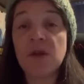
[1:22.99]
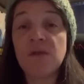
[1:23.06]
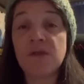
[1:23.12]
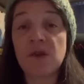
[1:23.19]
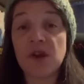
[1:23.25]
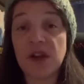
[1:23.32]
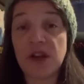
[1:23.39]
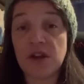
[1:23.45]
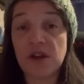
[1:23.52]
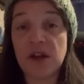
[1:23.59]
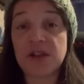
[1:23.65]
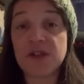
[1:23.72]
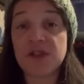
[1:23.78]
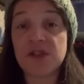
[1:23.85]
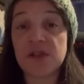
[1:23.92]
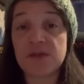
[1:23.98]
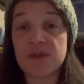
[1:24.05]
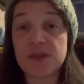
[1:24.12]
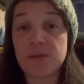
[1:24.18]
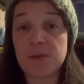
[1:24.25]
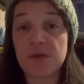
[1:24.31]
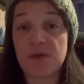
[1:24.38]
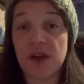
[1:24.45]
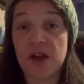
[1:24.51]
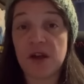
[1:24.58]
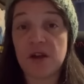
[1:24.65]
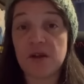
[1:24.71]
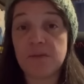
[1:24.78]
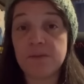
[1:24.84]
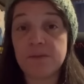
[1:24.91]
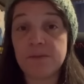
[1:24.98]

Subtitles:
for an internet service provider,